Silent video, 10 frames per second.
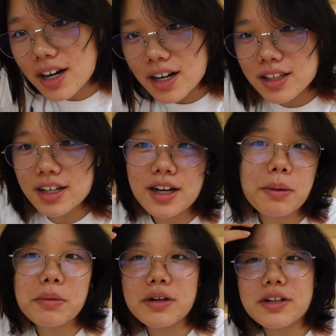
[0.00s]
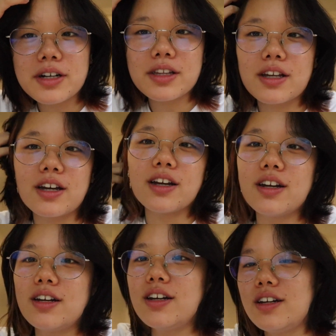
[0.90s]
I think I'm learning that
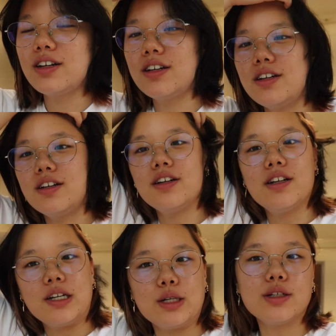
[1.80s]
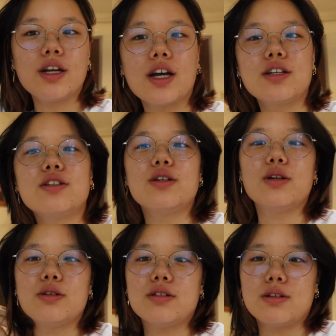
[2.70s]
texture
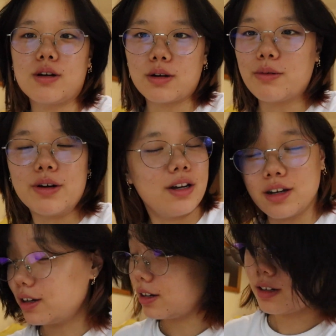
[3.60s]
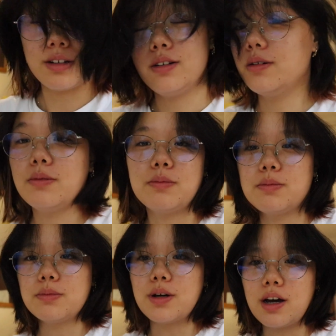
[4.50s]
goes a long way,
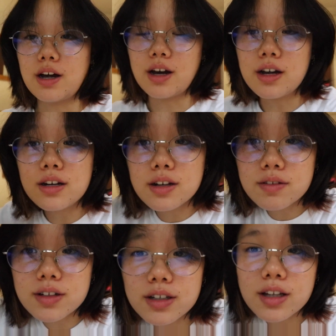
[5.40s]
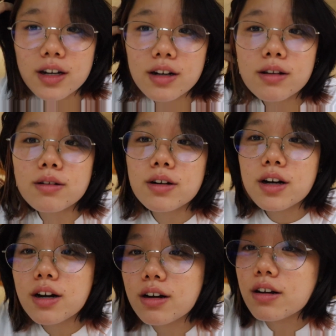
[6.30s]
but I definitely need to learn
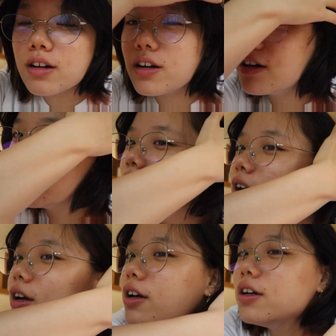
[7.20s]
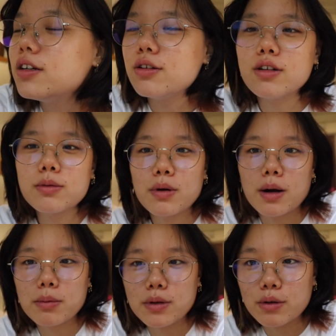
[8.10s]
how to do this
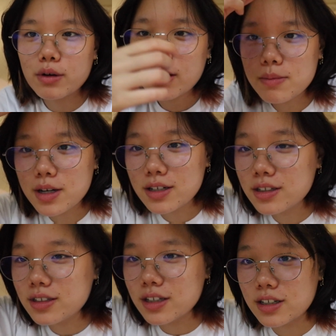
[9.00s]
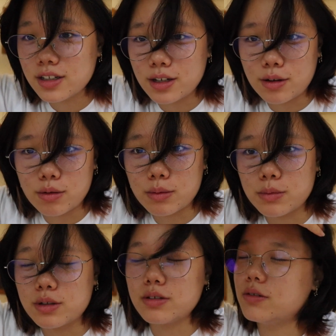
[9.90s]
properly, or I may just stick to the
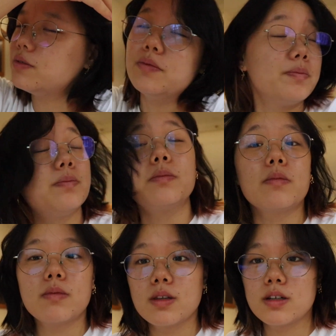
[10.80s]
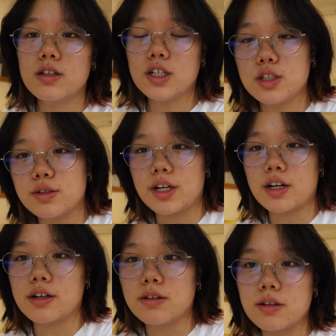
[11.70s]
normal straight
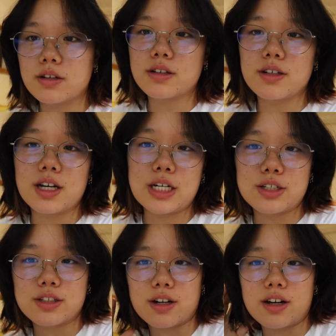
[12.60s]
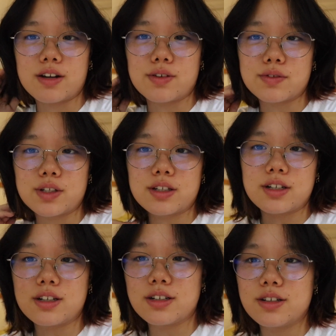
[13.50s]
hair look and just not have
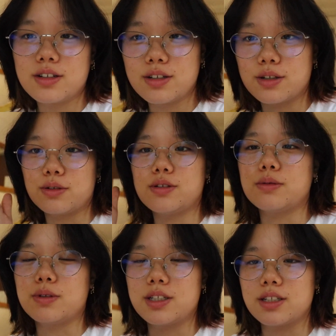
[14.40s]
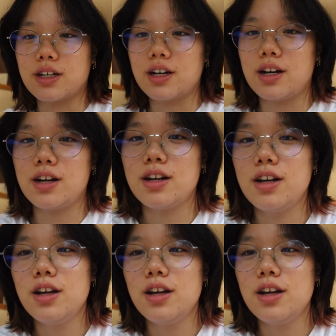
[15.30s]
everything go to one side.